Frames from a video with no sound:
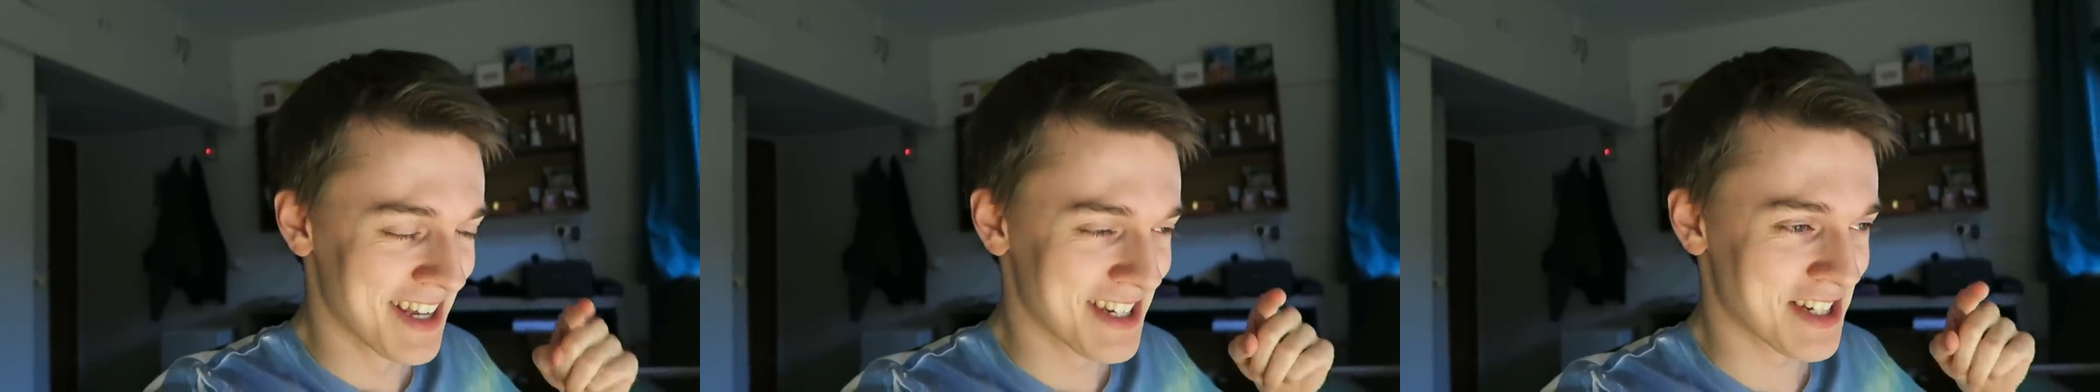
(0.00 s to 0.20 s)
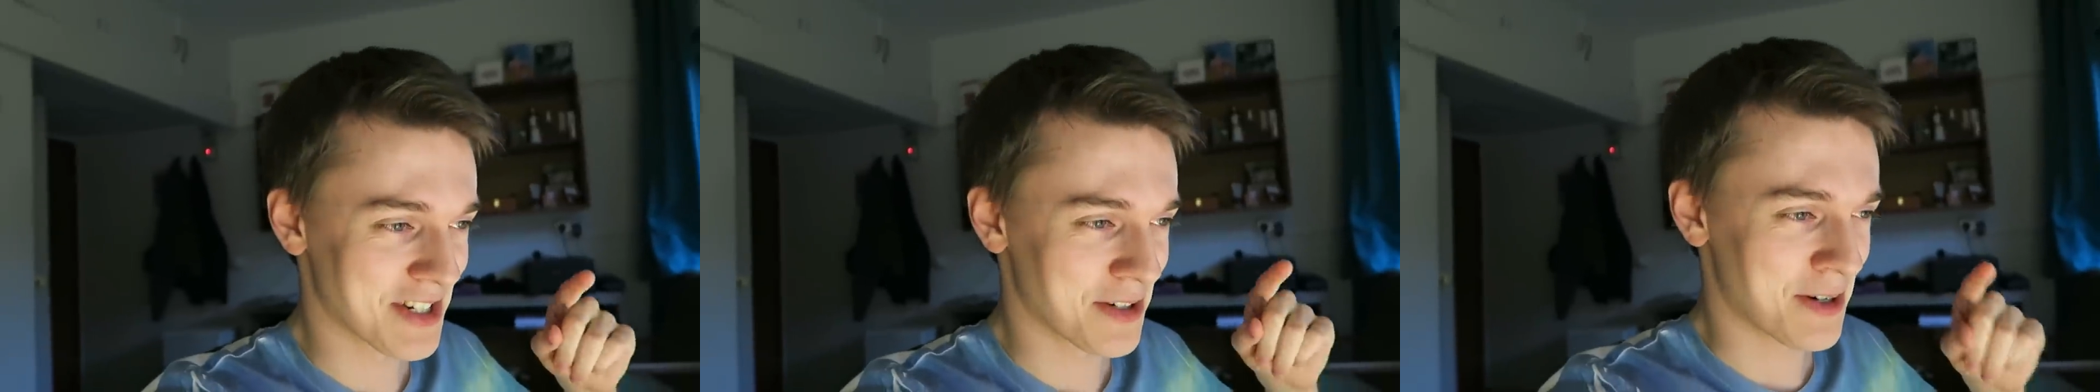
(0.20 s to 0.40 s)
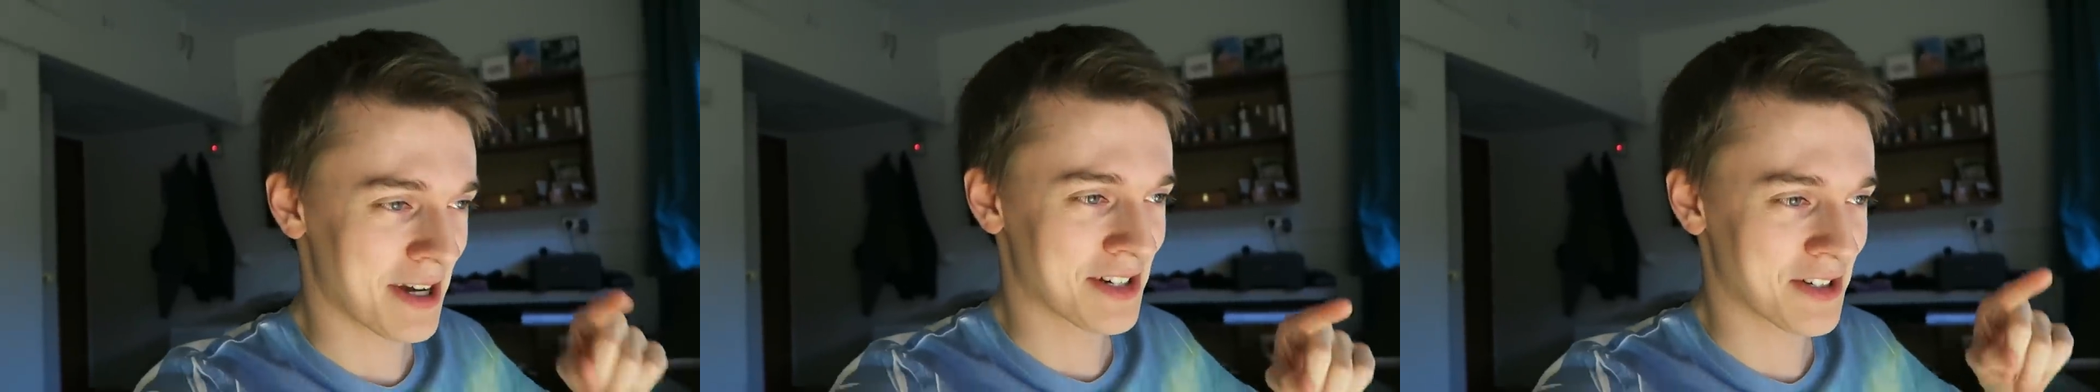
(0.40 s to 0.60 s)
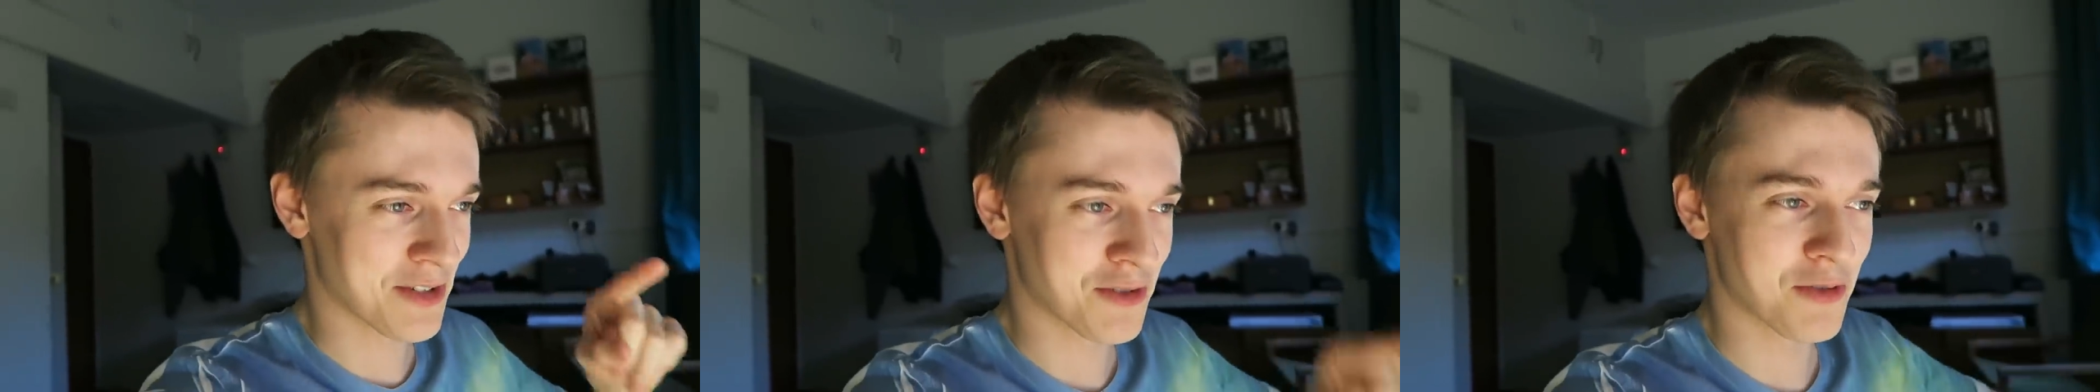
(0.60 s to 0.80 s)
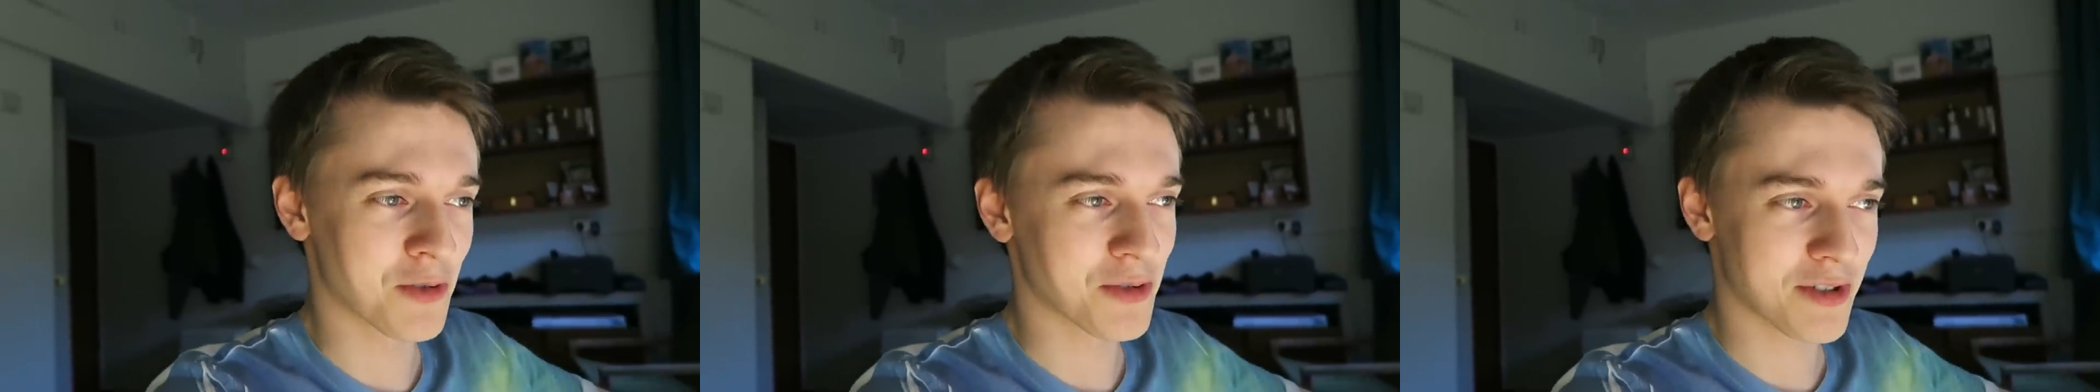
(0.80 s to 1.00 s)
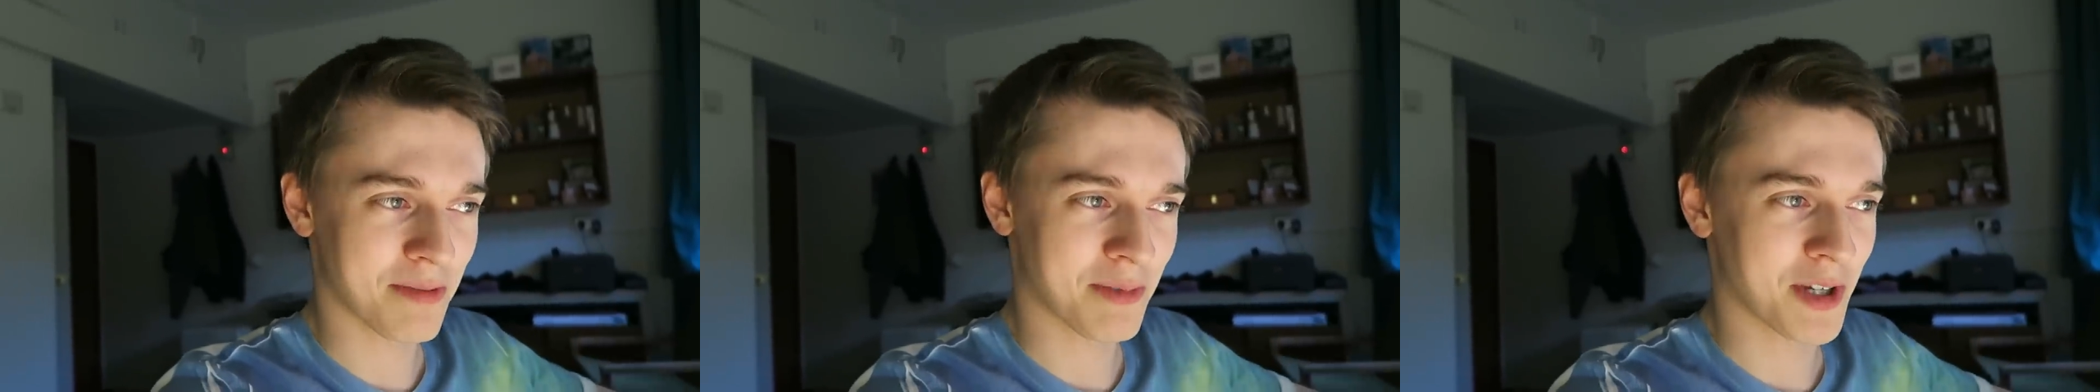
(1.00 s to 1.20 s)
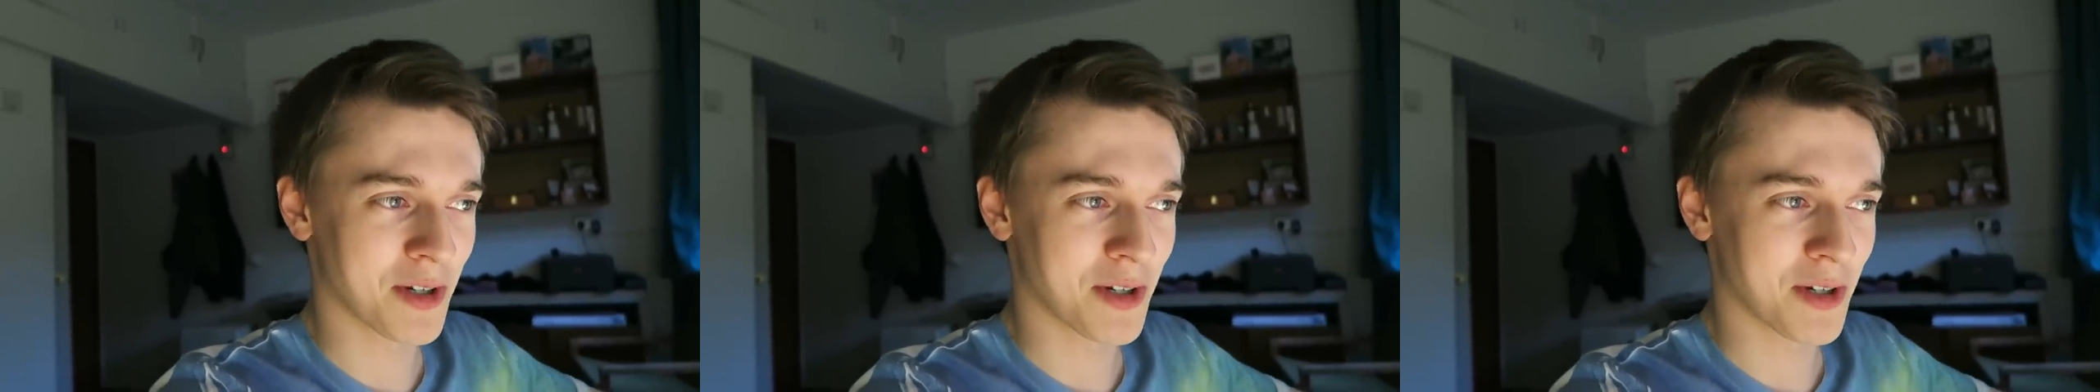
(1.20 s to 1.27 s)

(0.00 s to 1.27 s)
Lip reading: So I just wrote some